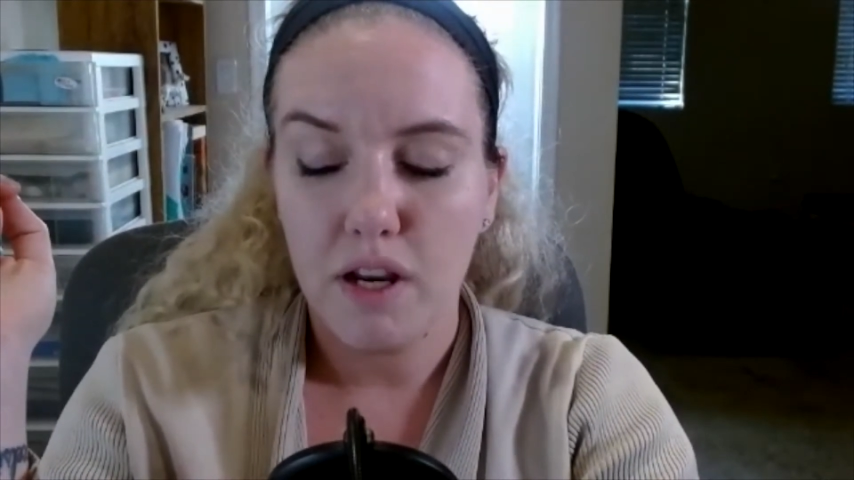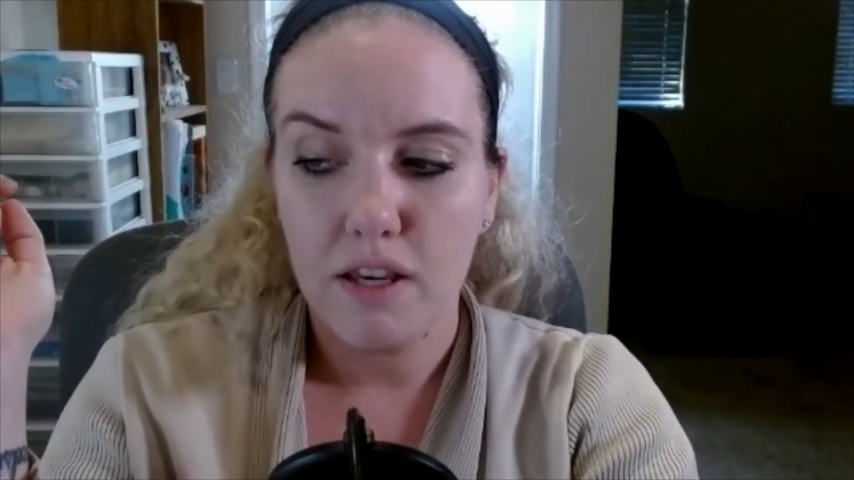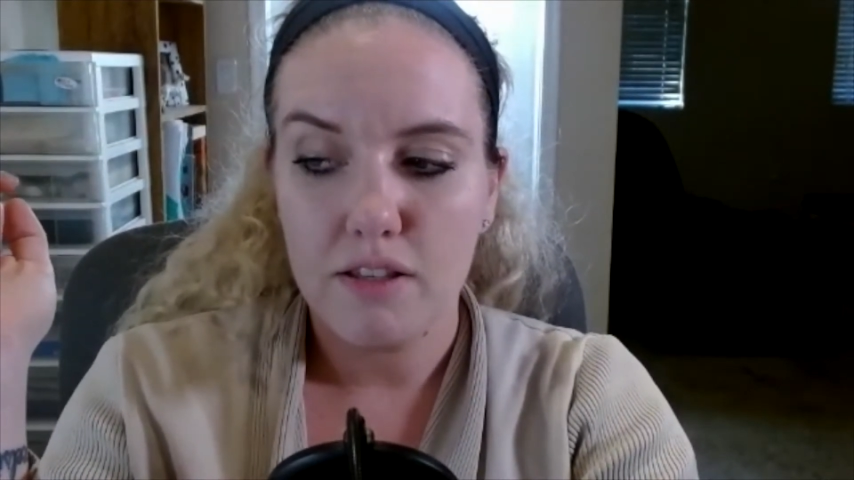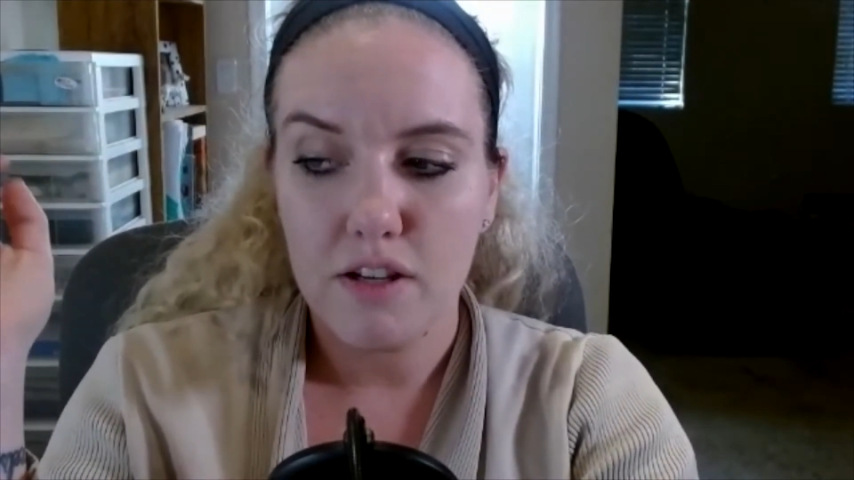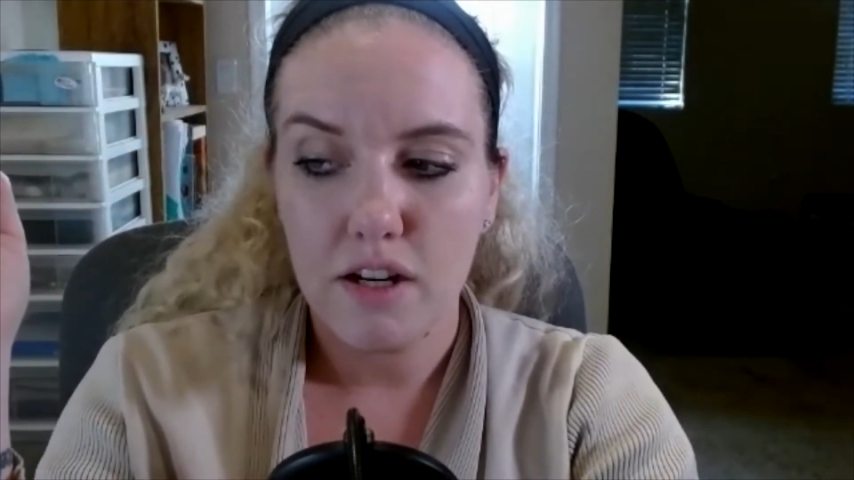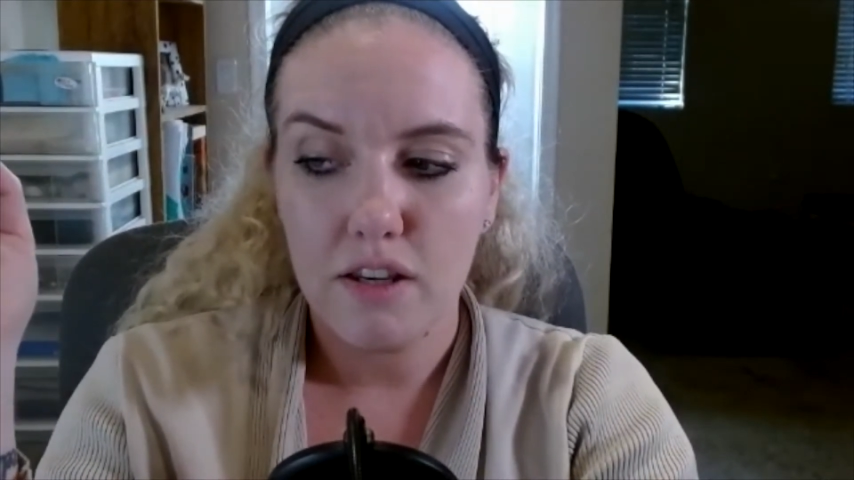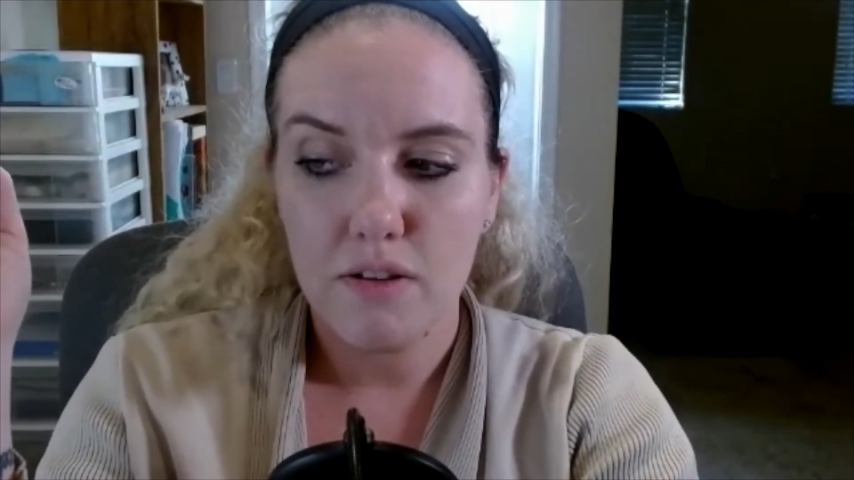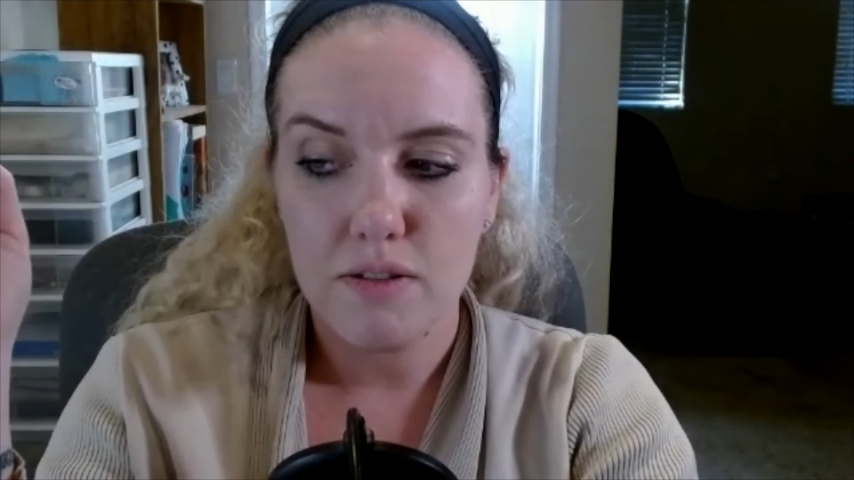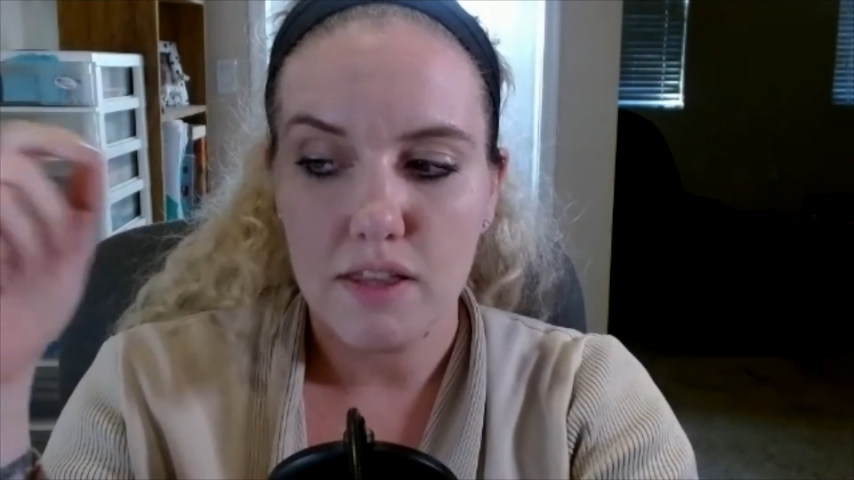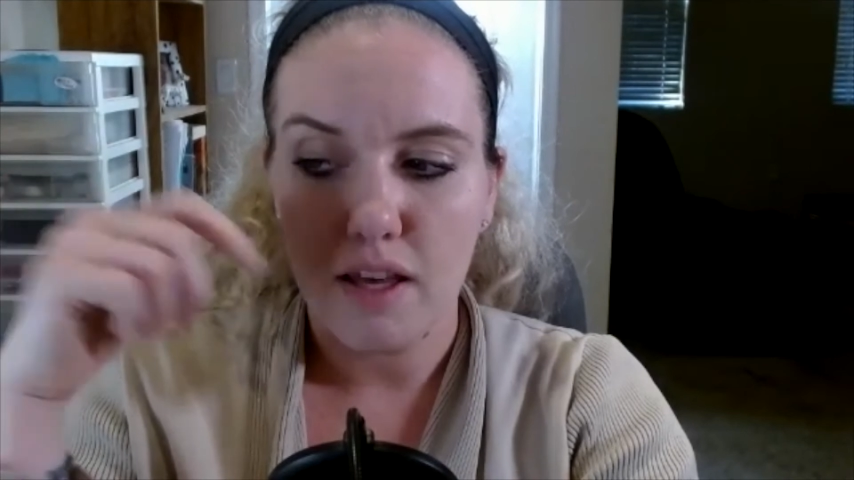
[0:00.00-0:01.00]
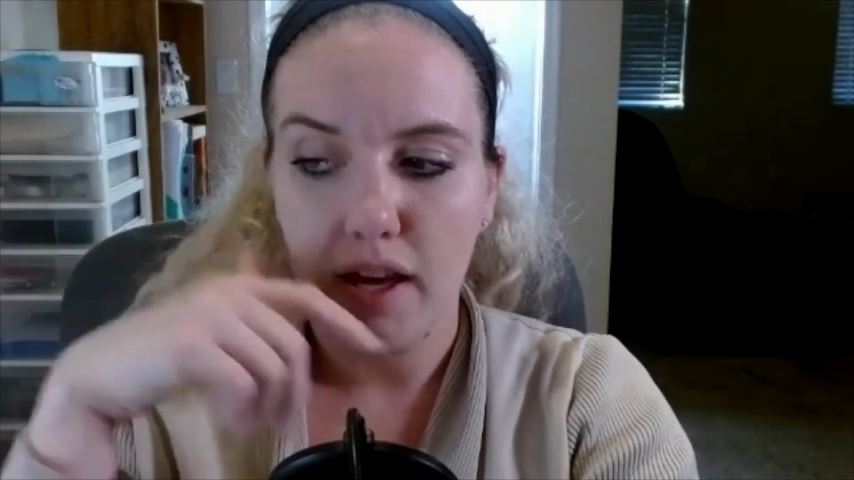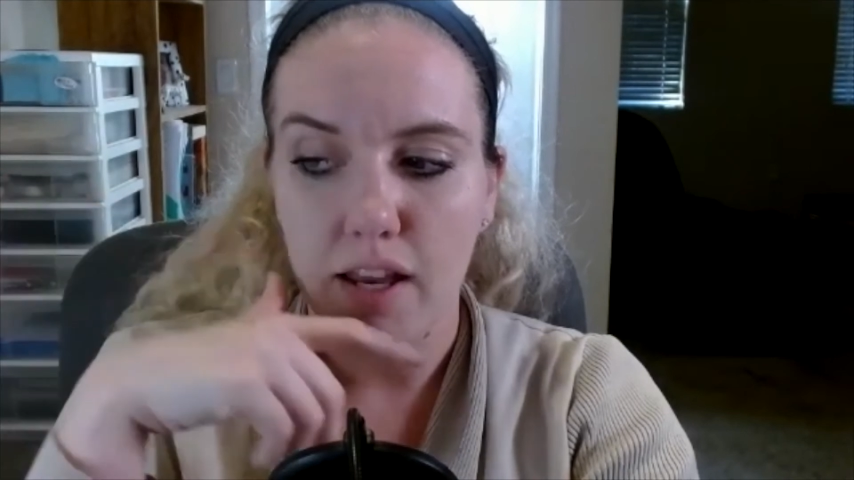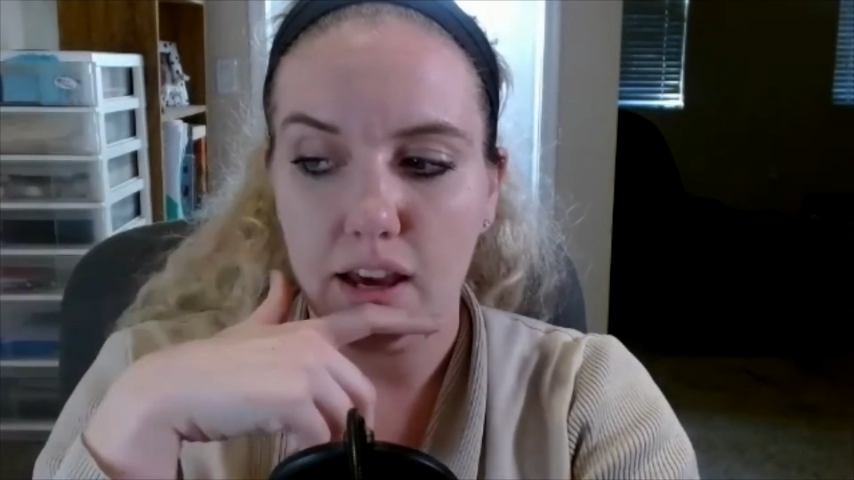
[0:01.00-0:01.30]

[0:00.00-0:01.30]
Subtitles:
I started using that,